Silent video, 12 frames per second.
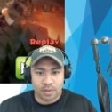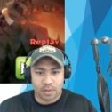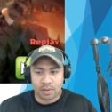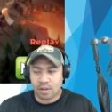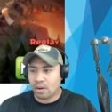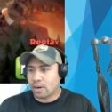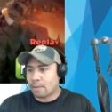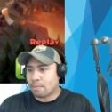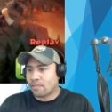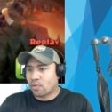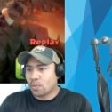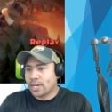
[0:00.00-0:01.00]
Alright,
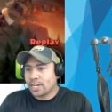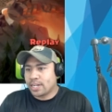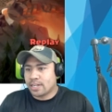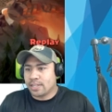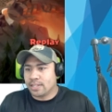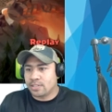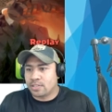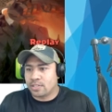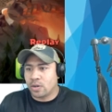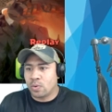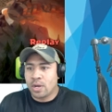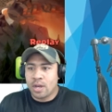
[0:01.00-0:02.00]
before we get into this,
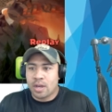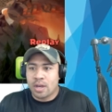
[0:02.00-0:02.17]
so